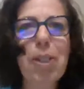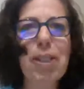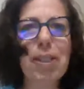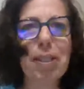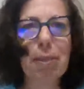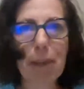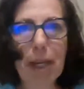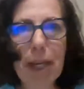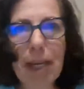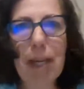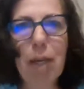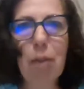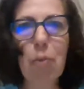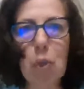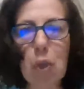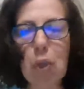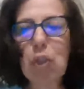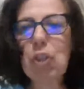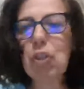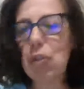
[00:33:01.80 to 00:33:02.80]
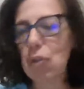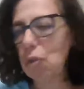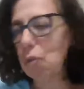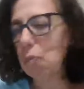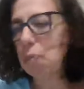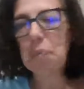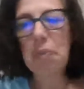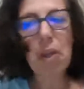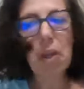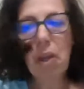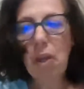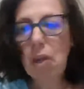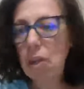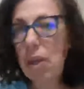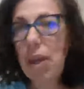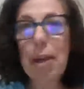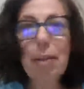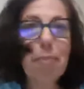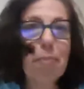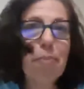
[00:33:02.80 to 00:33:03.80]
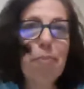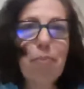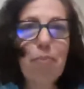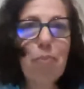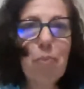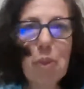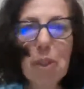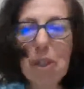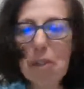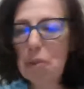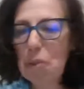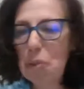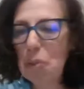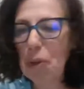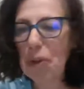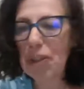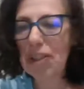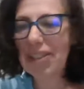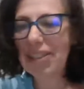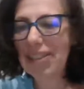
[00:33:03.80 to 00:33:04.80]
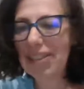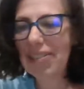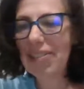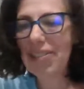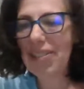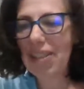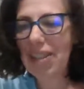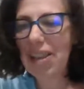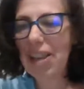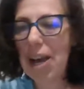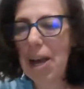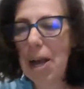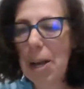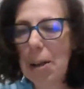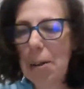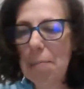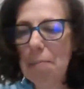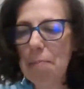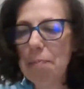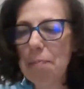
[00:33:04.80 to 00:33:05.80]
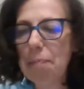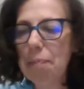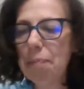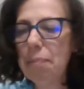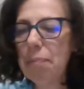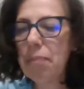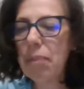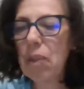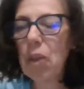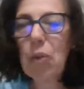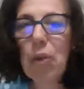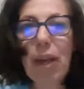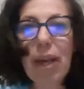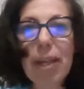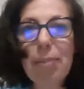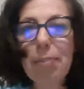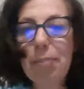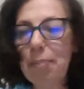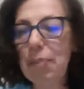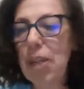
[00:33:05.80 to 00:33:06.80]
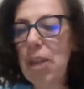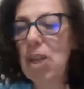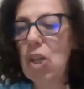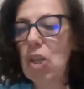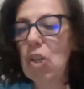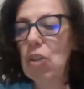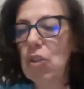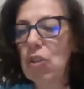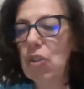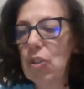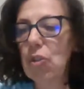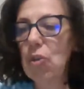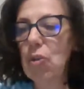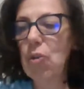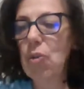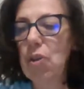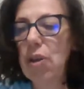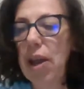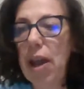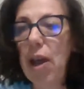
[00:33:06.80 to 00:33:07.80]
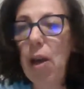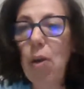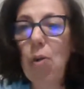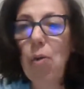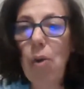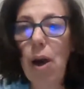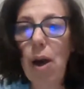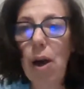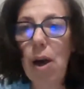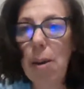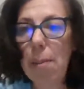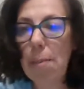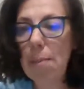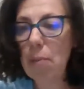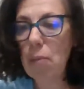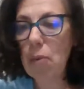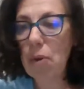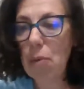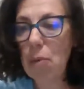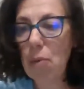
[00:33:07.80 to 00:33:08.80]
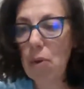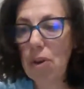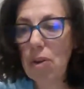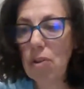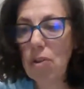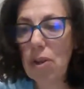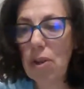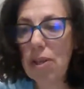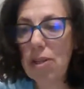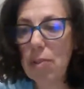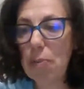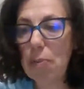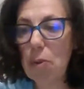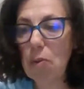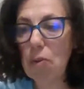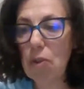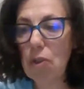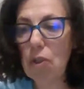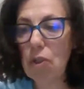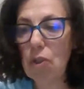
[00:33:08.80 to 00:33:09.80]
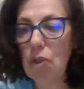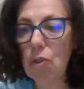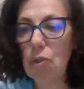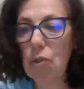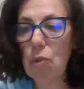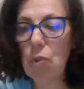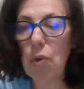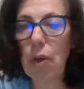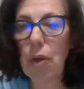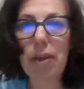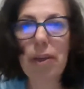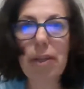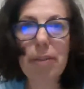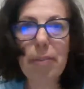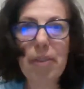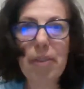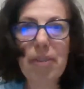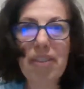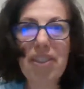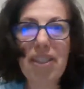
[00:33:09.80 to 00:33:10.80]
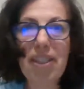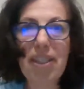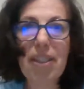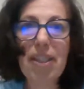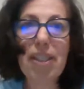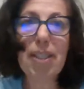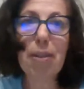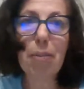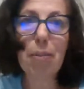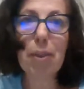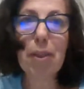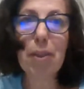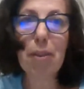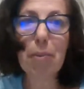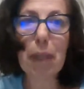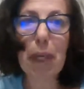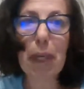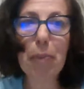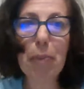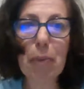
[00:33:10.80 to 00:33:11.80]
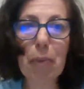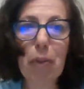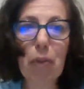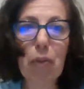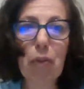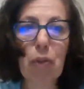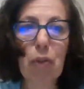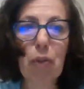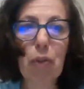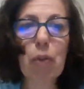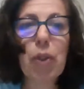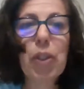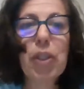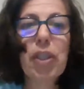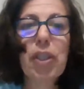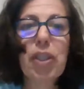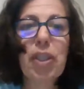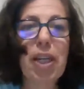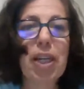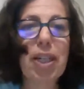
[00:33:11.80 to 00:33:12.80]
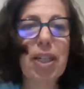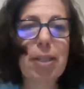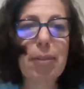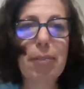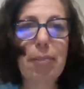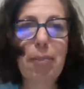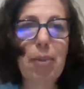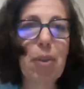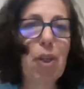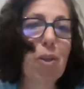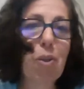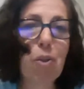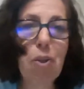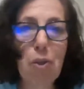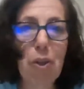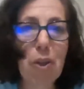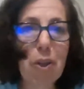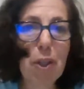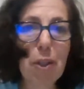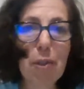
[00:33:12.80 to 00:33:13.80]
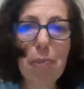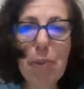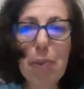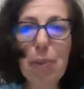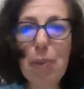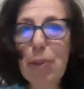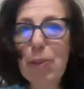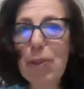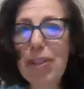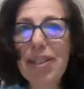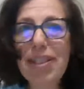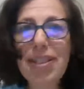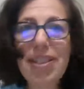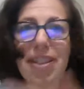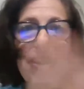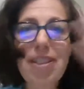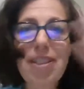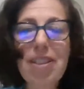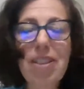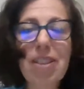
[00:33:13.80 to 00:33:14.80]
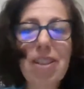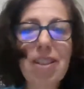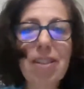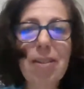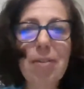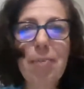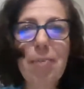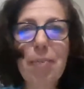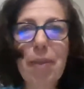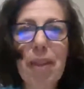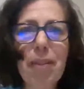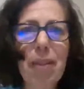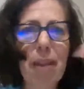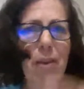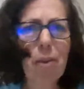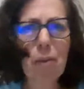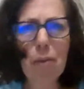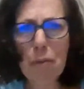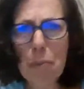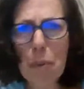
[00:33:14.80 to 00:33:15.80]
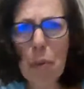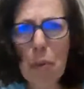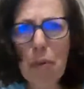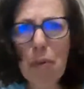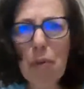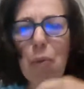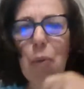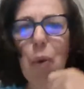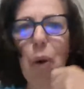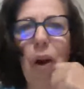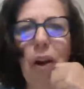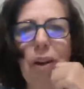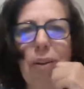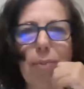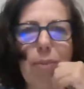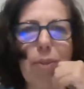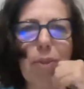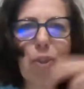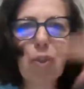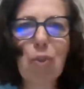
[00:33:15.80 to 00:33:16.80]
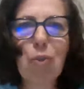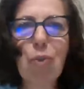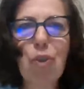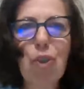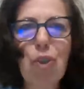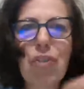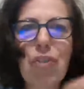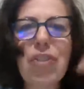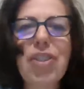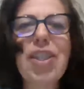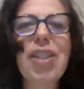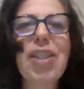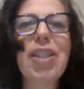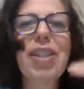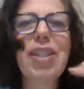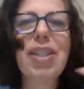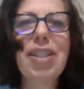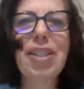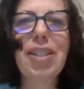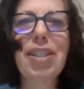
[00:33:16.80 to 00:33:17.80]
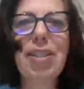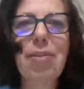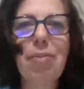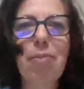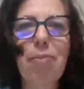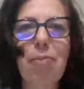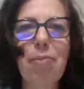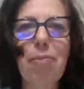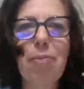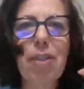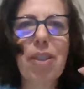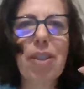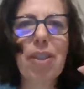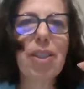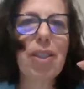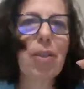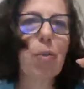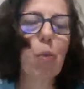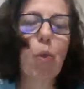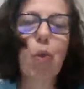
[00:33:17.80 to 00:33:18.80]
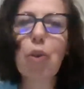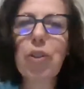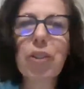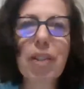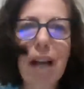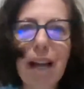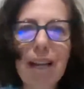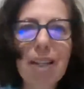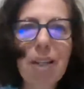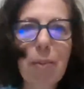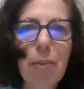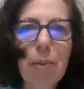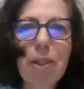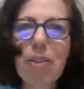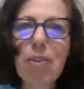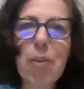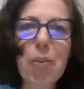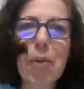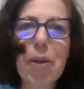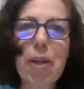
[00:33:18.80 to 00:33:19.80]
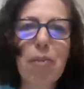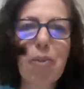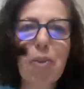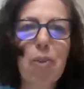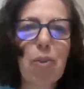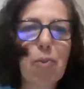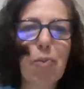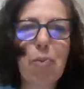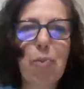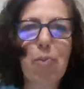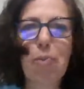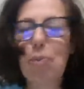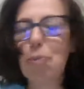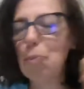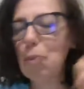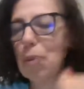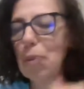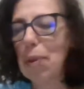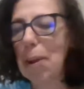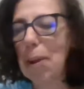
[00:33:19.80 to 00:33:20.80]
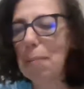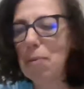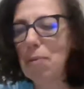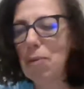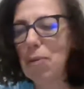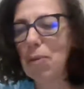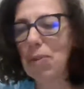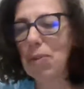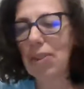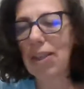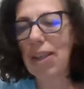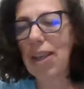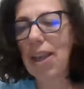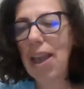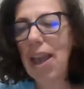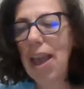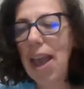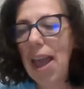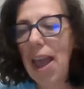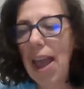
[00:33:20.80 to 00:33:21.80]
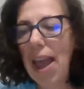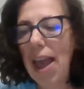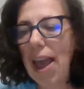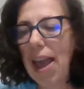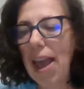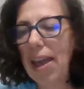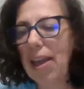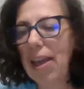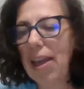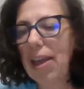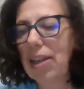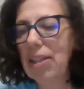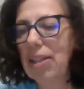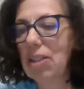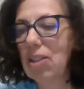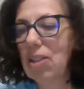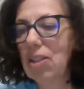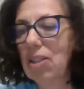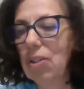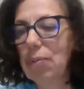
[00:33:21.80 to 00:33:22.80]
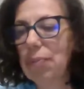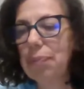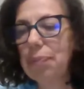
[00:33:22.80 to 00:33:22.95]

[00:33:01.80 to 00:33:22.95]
it's my neighborhood. So yeah, whatever works. Okay. So now what I want you guys both to do is take a clean piece of paper. So I know you're on the computer, Danielle. I don't know if both of you are. So just take a clean Word document or whatever your program you're using. And